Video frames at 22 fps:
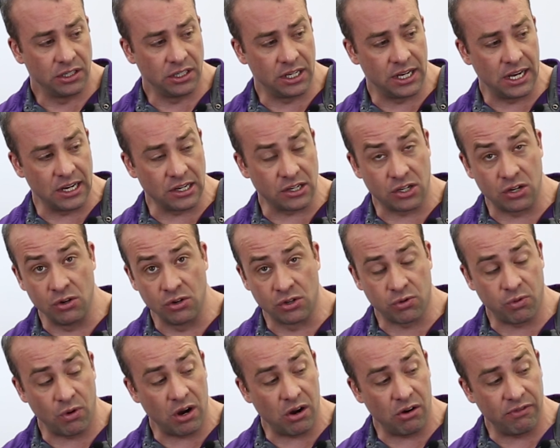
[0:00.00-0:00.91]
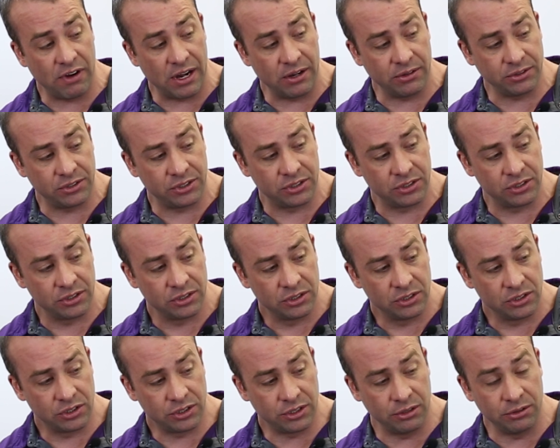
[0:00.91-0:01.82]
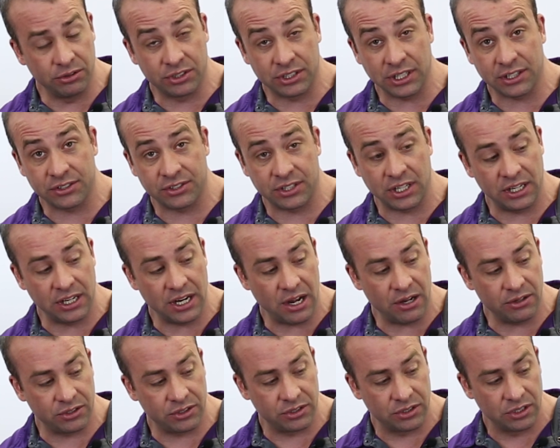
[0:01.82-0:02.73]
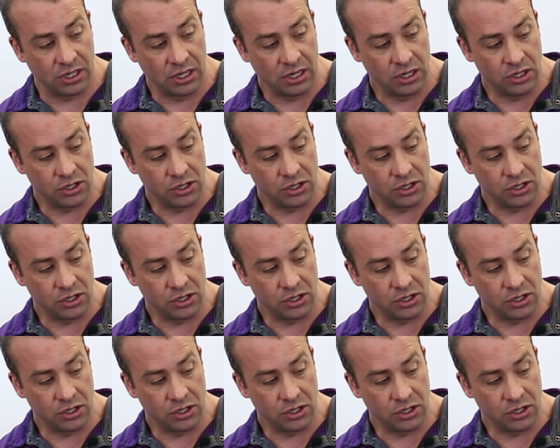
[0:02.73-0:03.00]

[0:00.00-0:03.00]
You get two twelve ounce, two sixteen ounce,